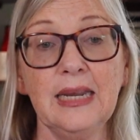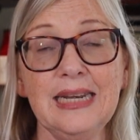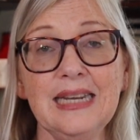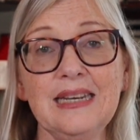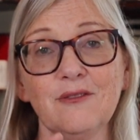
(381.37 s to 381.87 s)
He
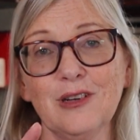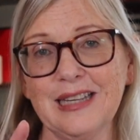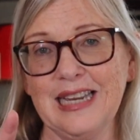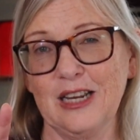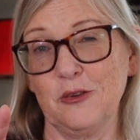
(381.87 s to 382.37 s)
didn't
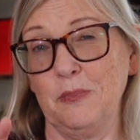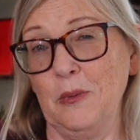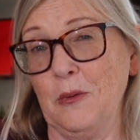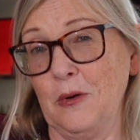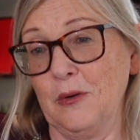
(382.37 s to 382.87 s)
really
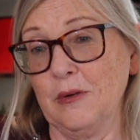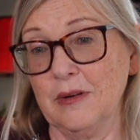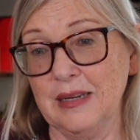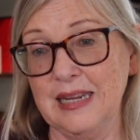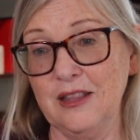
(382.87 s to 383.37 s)
explore
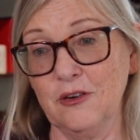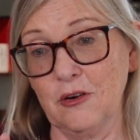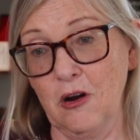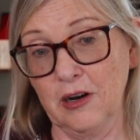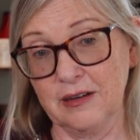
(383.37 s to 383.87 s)

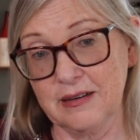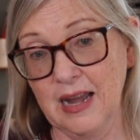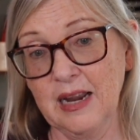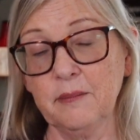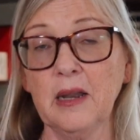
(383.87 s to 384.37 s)
either on a
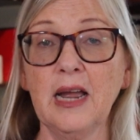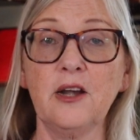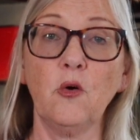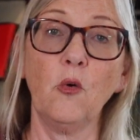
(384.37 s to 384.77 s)
timeline